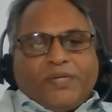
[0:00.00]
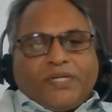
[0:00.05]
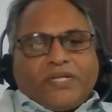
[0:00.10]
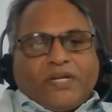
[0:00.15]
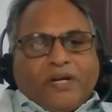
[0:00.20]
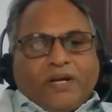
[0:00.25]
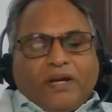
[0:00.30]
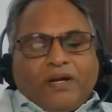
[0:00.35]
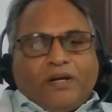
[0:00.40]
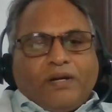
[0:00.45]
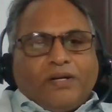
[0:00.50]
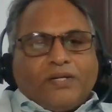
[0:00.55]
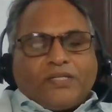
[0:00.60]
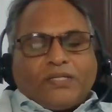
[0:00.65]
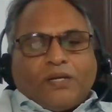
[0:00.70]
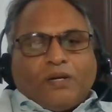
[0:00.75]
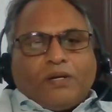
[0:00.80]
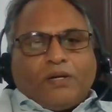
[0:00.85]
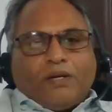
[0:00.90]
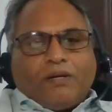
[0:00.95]
limited
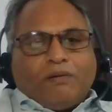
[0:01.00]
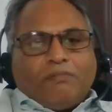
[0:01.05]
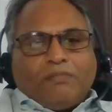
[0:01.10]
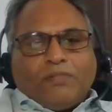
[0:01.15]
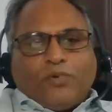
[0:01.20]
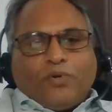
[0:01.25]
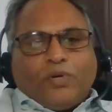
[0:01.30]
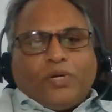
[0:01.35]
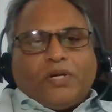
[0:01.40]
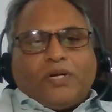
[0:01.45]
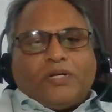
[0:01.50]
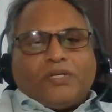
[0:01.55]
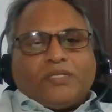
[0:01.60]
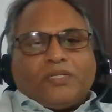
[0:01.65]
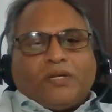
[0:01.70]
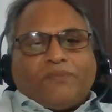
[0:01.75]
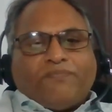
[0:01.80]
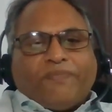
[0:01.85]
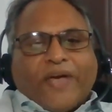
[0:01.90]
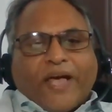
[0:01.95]
errors or no
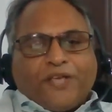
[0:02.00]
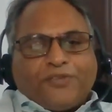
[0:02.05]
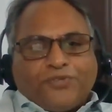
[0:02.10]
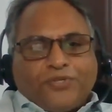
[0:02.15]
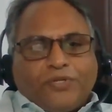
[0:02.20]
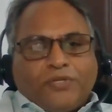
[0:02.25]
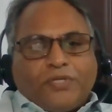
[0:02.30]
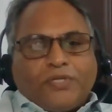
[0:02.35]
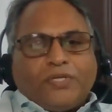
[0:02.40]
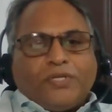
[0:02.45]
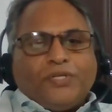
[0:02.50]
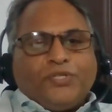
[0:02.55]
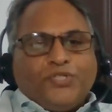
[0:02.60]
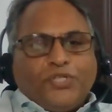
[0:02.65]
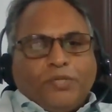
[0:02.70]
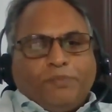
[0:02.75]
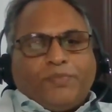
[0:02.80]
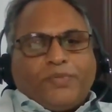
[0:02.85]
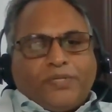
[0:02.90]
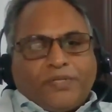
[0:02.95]
errors, faster,
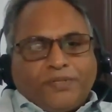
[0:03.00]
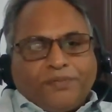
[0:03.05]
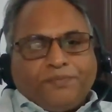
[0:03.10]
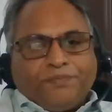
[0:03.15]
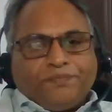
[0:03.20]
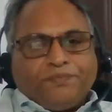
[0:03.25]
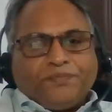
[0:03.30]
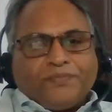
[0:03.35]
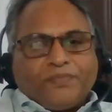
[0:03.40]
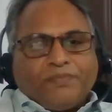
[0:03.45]
cheaper,